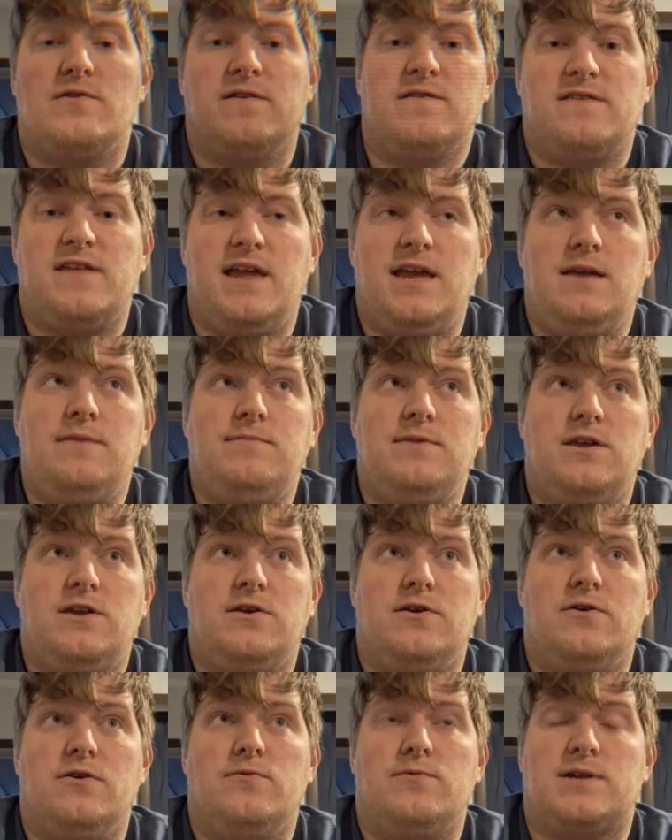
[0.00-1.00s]
the same
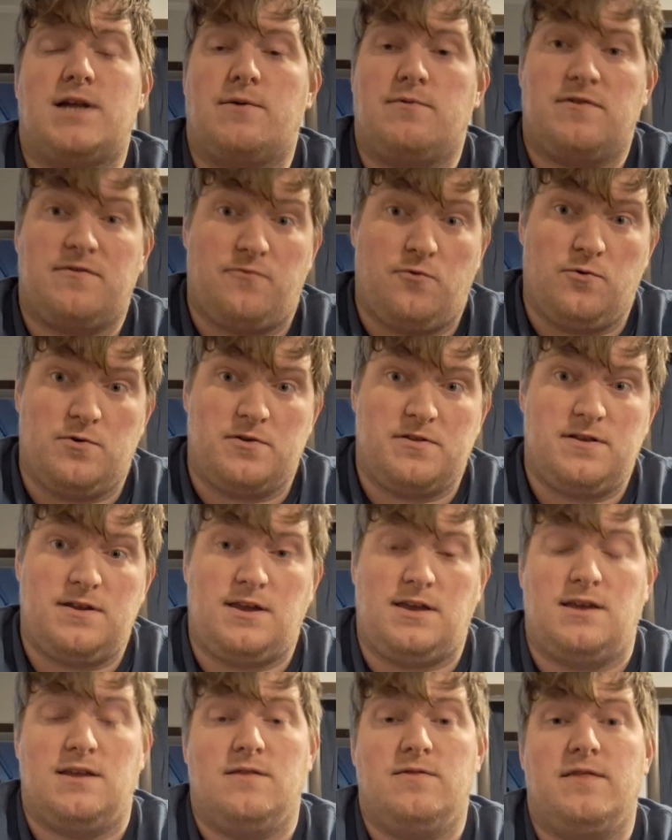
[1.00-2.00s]
year when I was
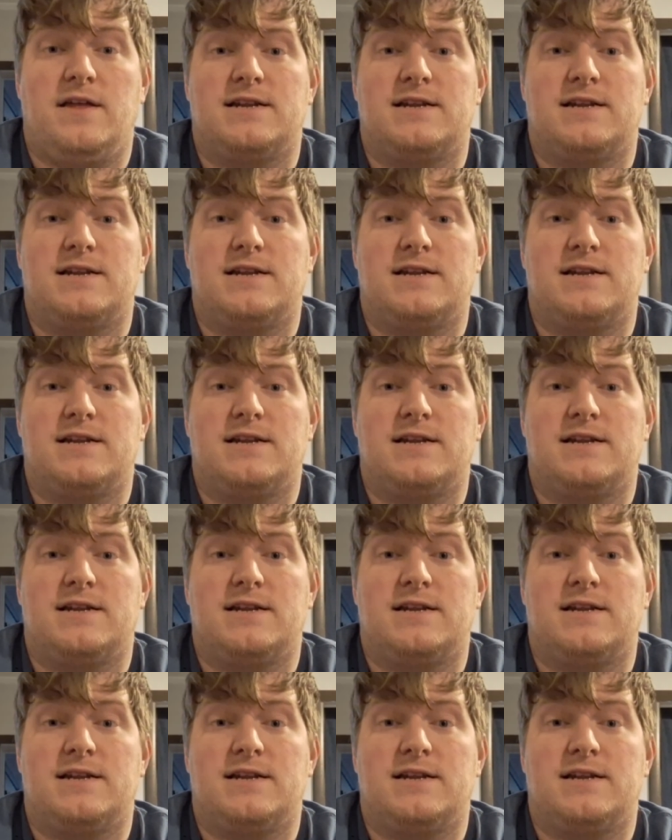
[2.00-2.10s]
14